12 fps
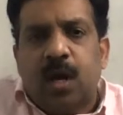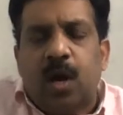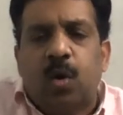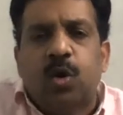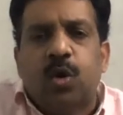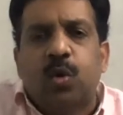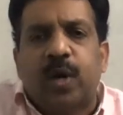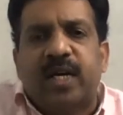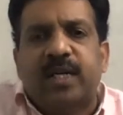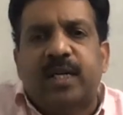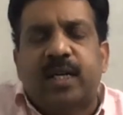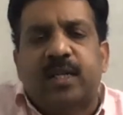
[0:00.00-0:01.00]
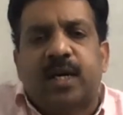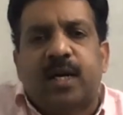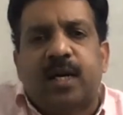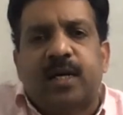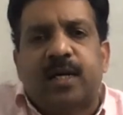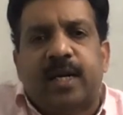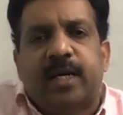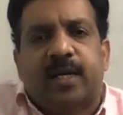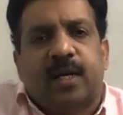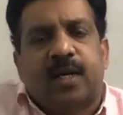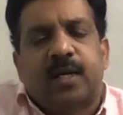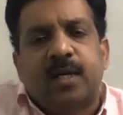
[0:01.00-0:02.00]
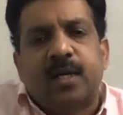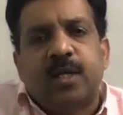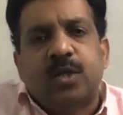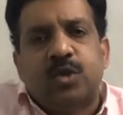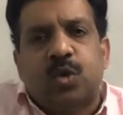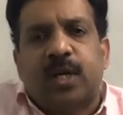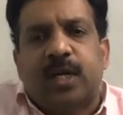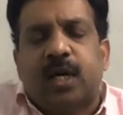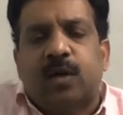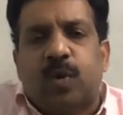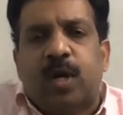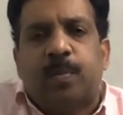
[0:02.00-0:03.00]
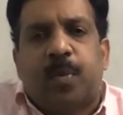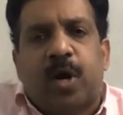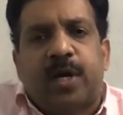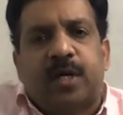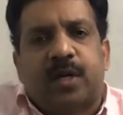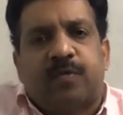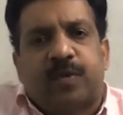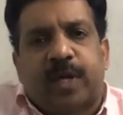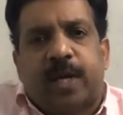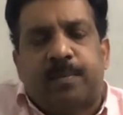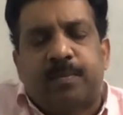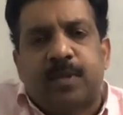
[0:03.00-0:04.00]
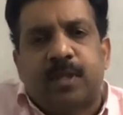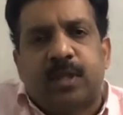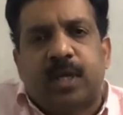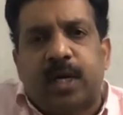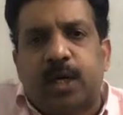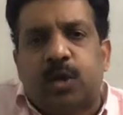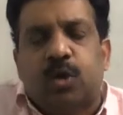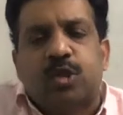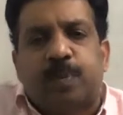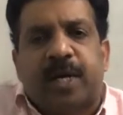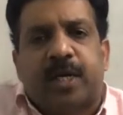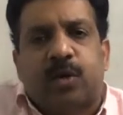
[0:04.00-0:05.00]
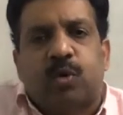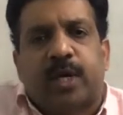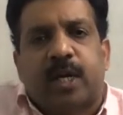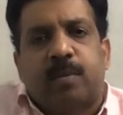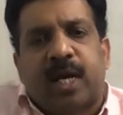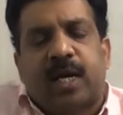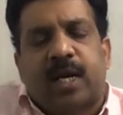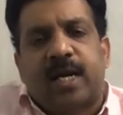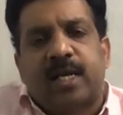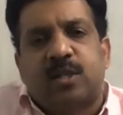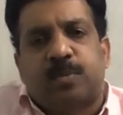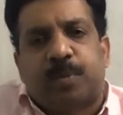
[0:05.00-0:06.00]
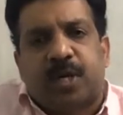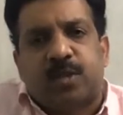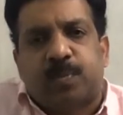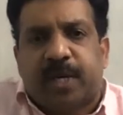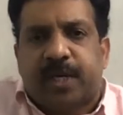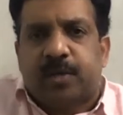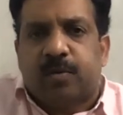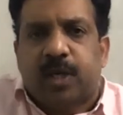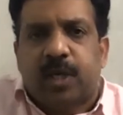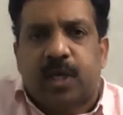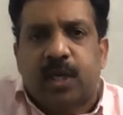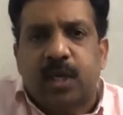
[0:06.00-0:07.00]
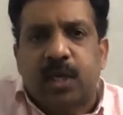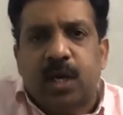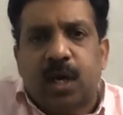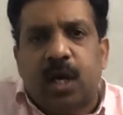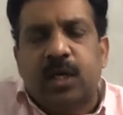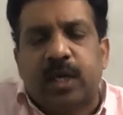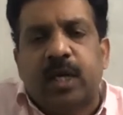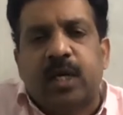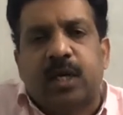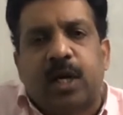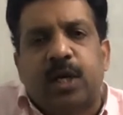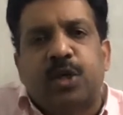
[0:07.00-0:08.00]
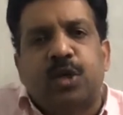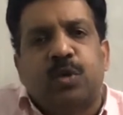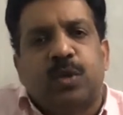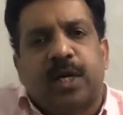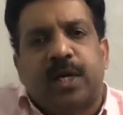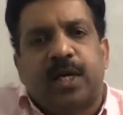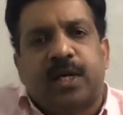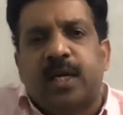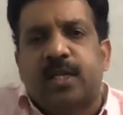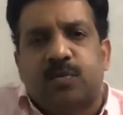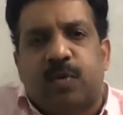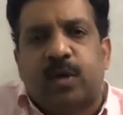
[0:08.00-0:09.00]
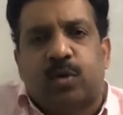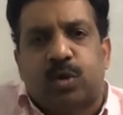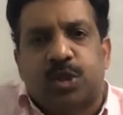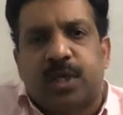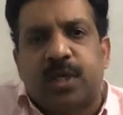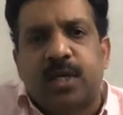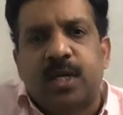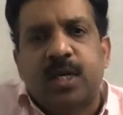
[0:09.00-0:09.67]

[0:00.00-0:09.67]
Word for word: how do you enter the data so that at one point of time the retrospective can be analyzed prospectively and can continue the data is one question